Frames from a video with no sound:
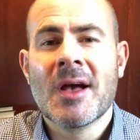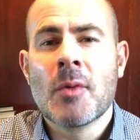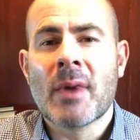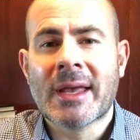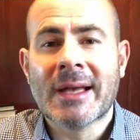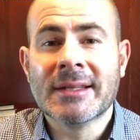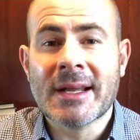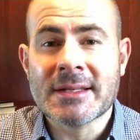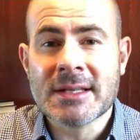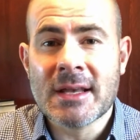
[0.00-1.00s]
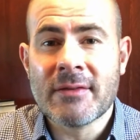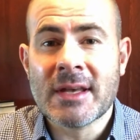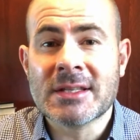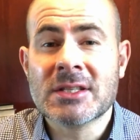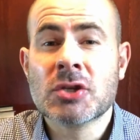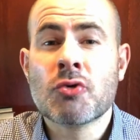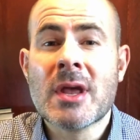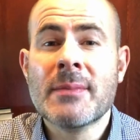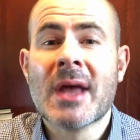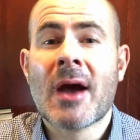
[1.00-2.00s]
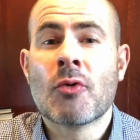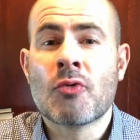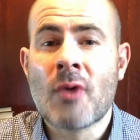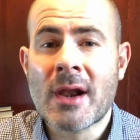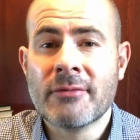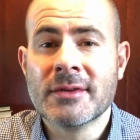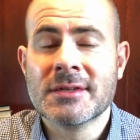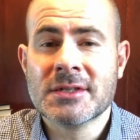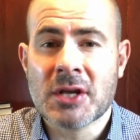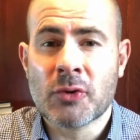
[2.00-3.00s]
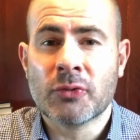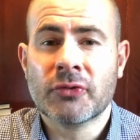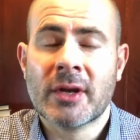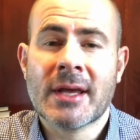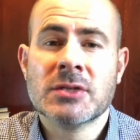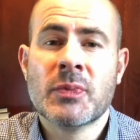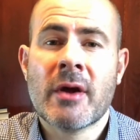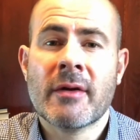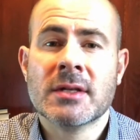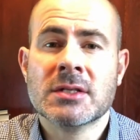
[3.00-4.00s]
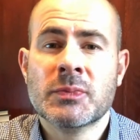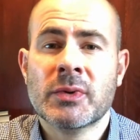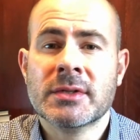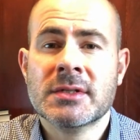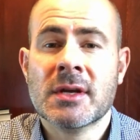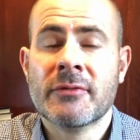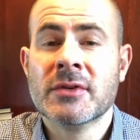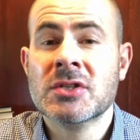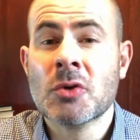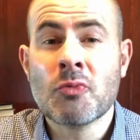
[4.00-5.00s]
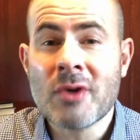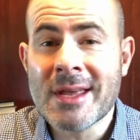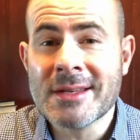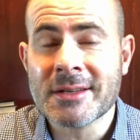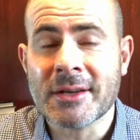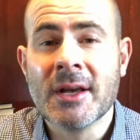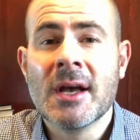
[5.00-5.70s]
My candidate CV screamed out relevant skills and experience, but for some reason,